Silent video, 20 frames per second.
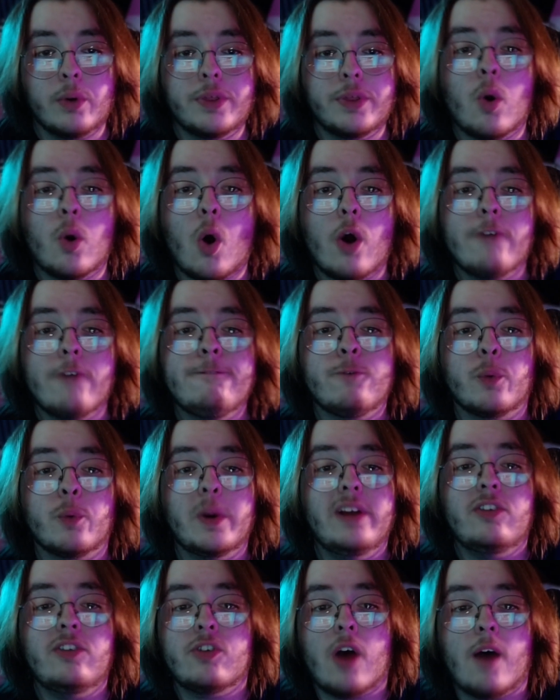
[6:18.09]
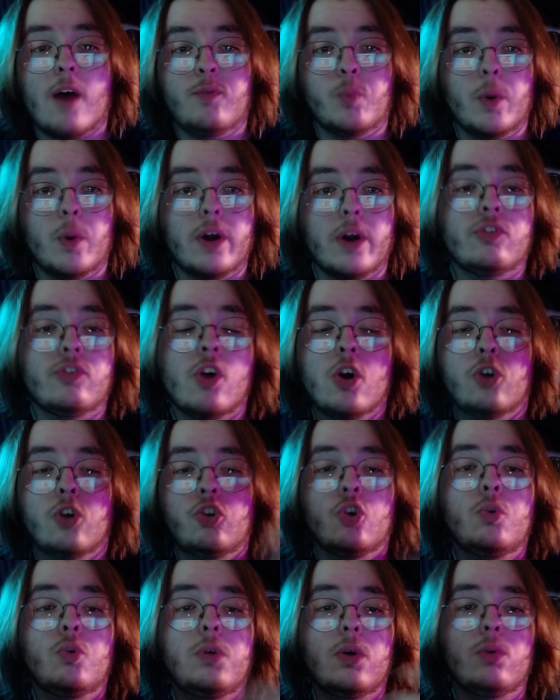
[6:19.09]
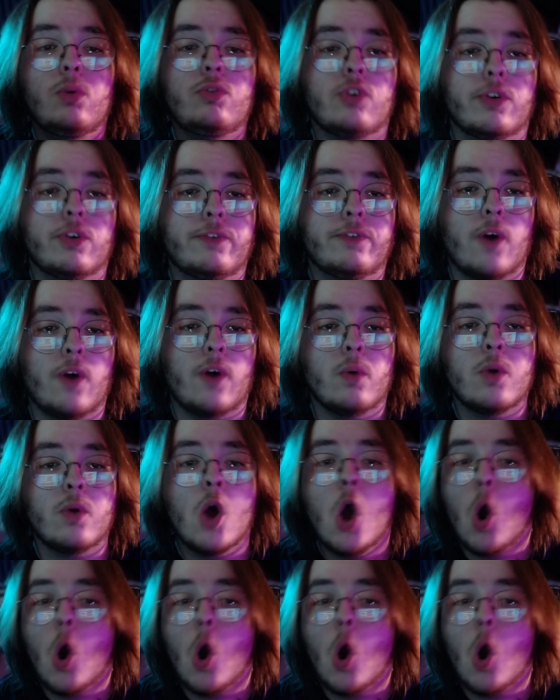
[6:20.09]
There are free softwares to use your phone,